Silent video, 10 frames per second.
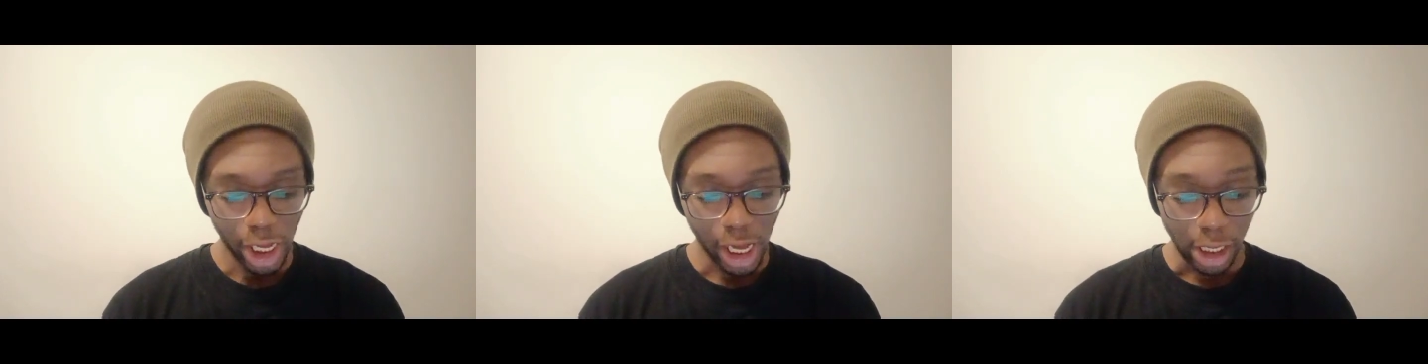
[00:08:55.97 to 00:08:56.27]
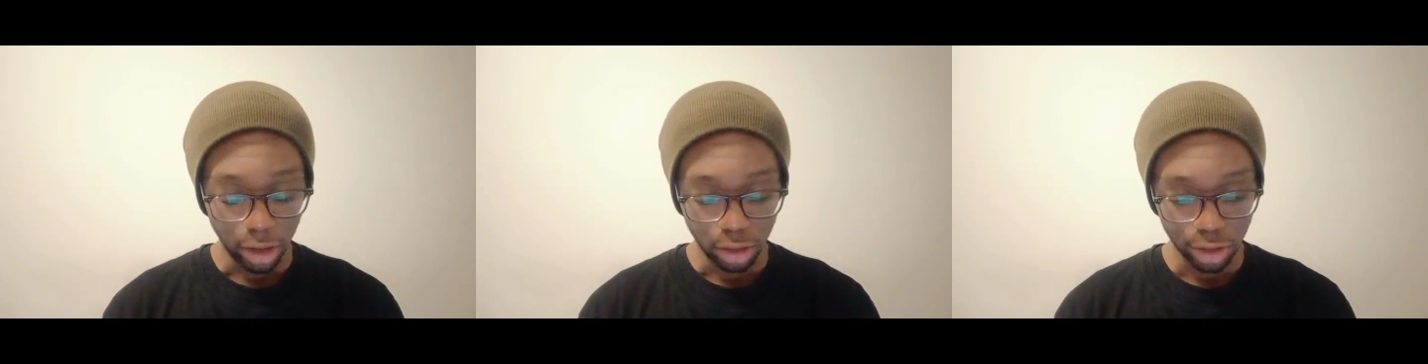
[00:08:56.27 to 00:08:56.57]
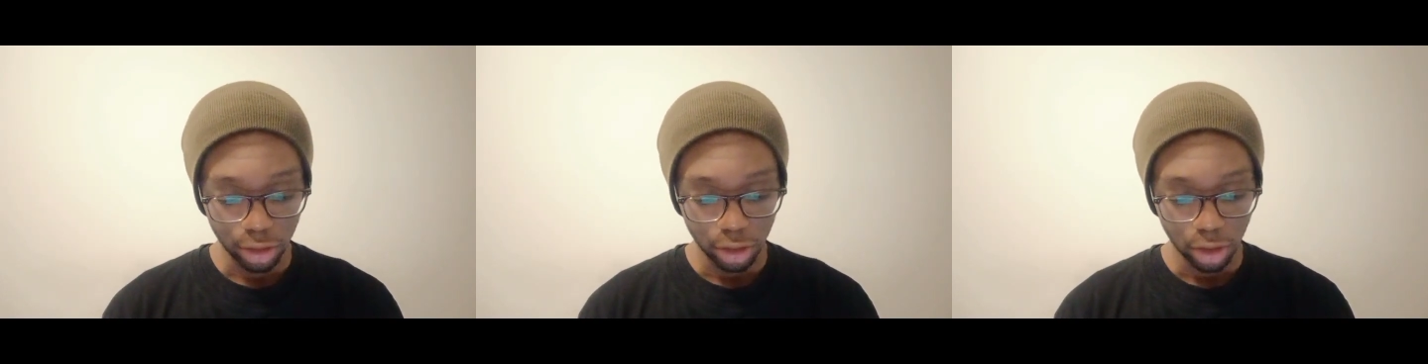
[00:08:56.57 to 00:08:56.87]
And
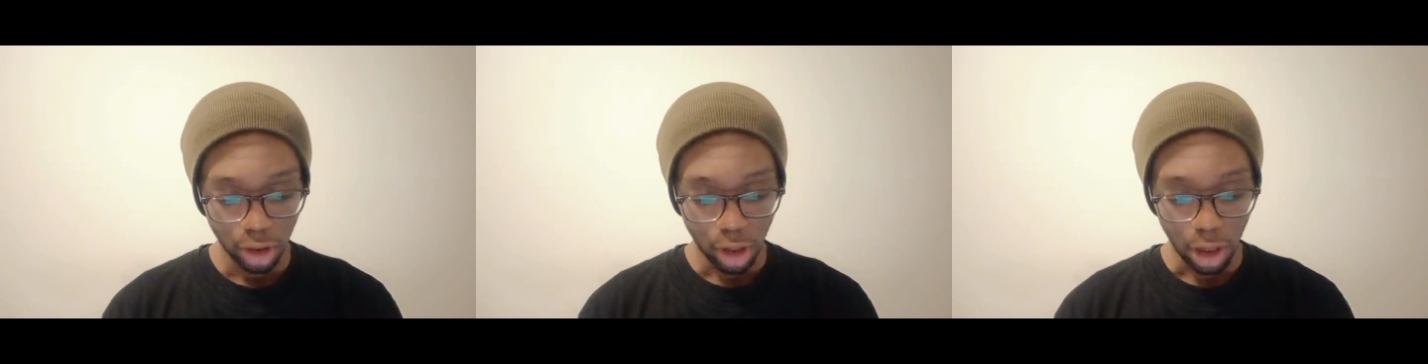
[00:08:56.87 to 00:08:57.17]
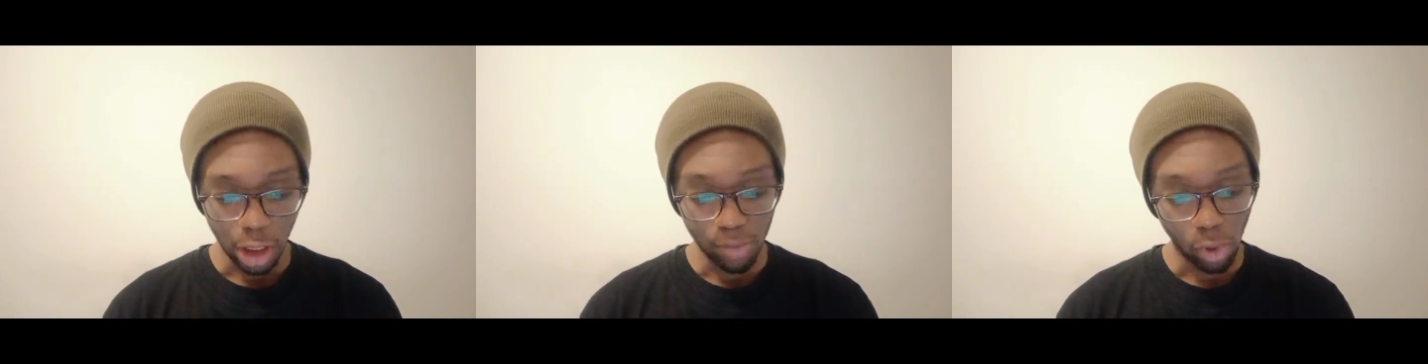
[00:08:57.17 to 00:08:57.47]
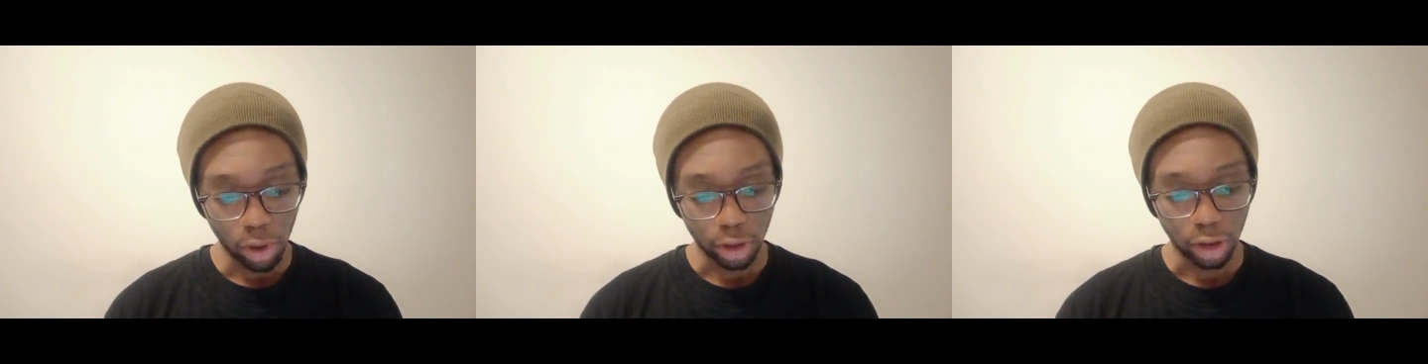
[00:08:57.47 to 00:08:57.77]
I'm
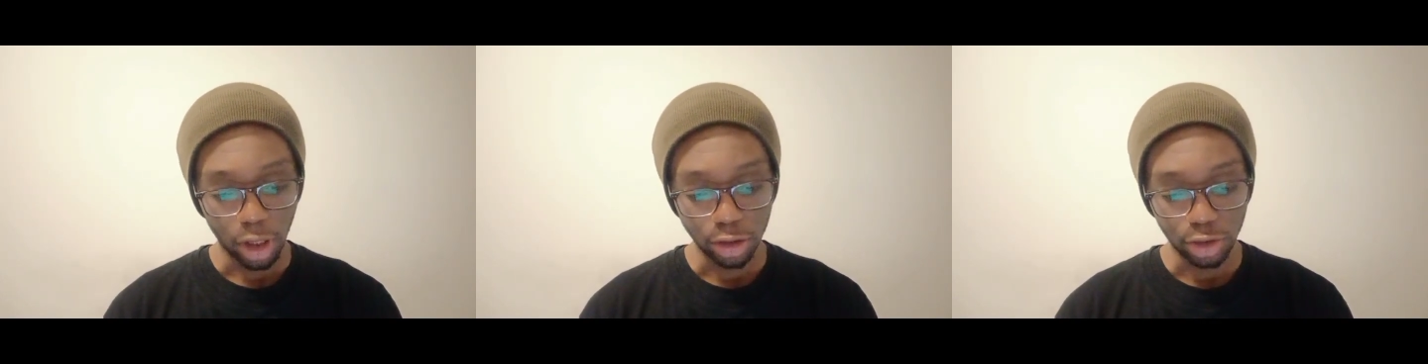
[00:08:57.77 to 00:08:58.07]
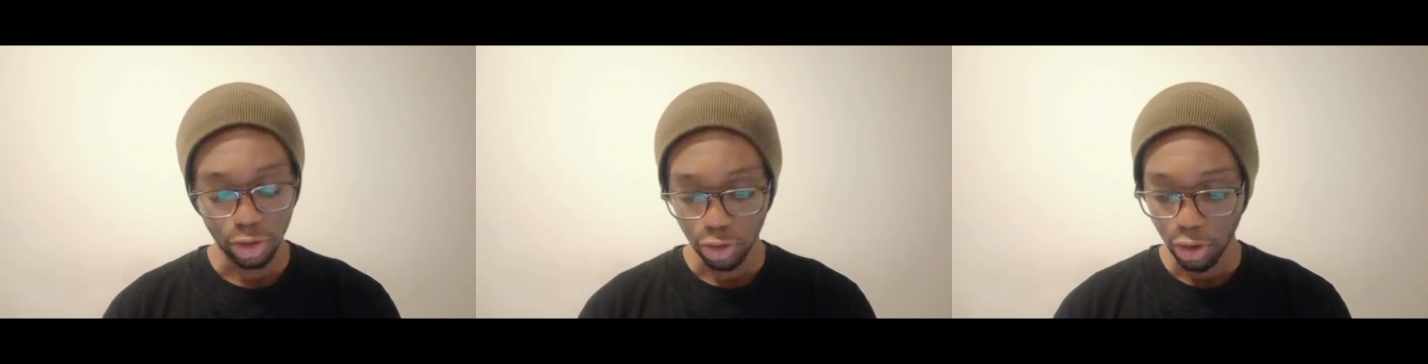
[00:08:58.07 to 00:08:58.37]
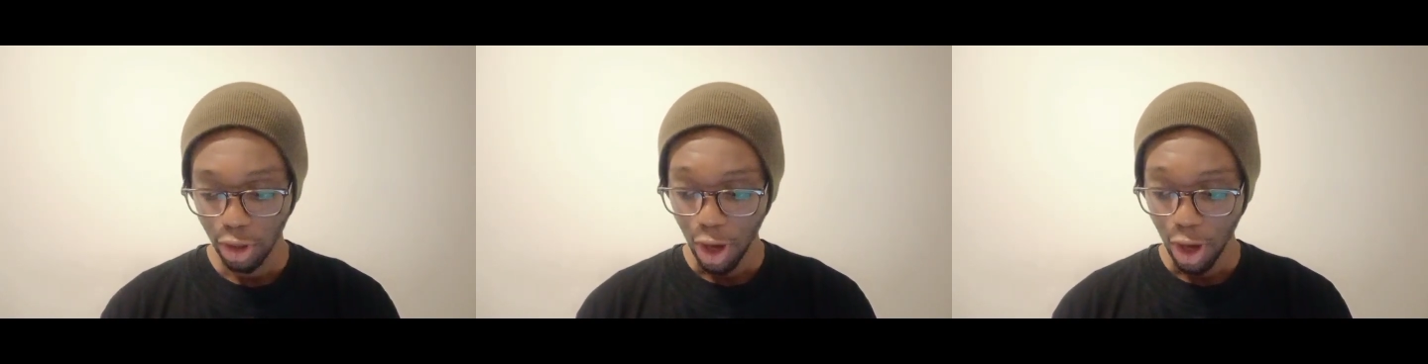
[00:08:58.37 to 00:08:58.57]
not going to lie to you,